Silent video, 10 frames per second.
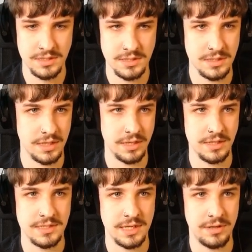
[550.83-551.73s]
It
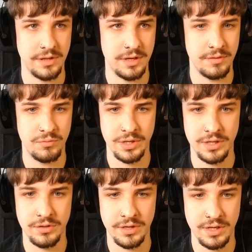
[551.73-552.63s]
can sound really
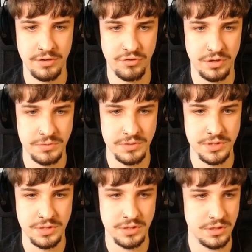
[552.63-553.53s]
good in
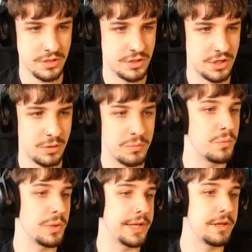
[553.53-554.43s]
intros. So
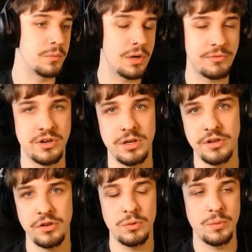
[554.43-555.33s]
here what I'm trying to
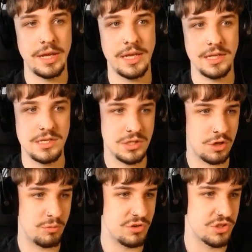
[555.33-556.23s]
do is
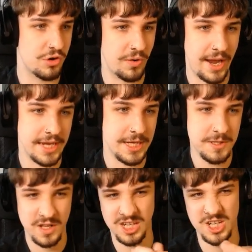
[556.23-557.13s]
almost create
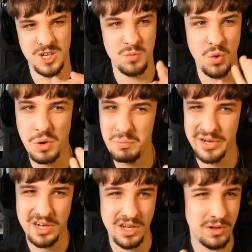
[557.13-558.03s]
like a 1
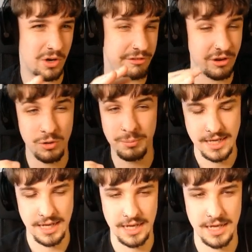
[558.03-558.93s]
bar or 2
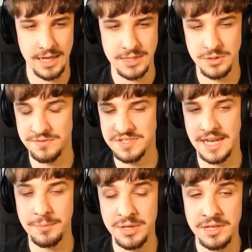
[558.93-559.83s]
bar sort of
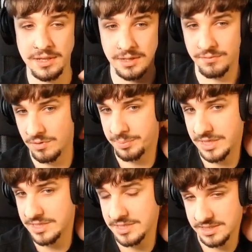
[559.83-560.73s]
segment that
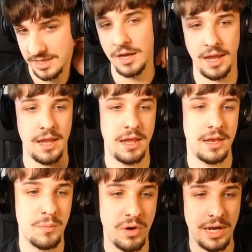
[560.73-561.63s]
repeats itself. And
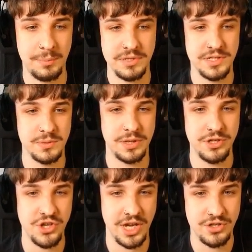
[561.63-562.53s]
then what happens is when you
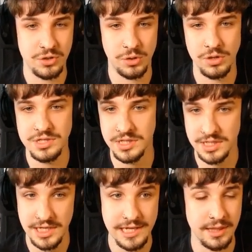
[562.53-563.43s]
change chords
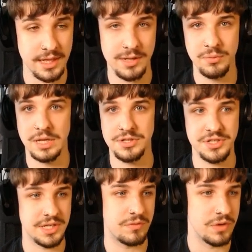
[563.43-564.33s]
underneath it, it will actually
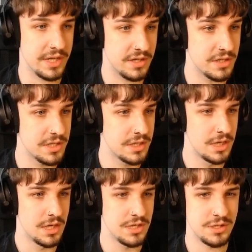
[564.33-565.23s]
sound really good.
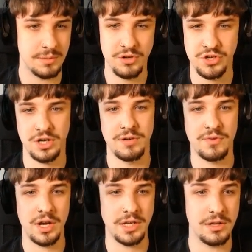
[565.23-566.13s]
So I'm not trying to
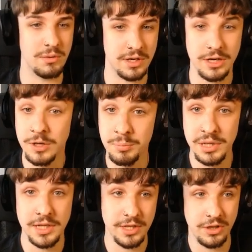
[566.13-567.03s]
write, you know, like a
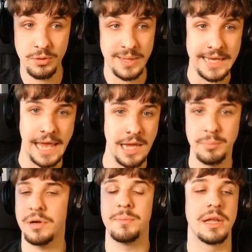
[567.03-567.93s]
completely unique
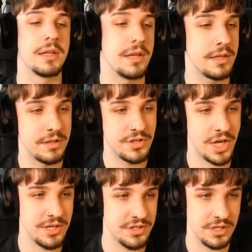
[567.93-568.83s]
8-bar melody that
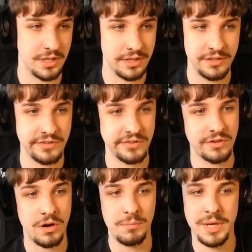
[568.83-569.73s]
changes. Like it's
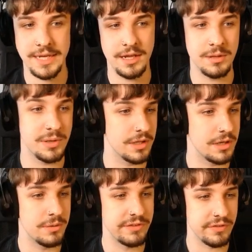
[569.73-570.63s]
not a main element, you
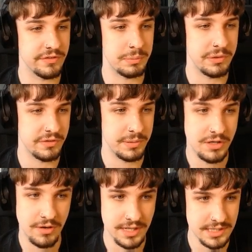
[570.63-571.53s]
know, it's not supposed to be
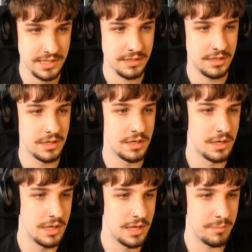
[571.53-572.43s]
crazy,
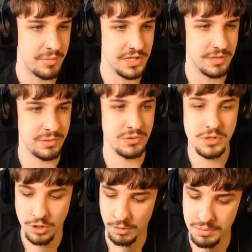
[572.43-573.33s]
but it's supposed to
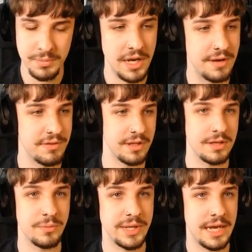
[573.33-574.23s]
complement everything
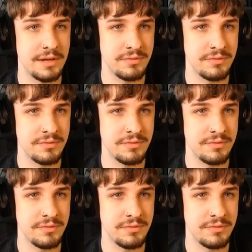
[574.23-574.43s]
that we have.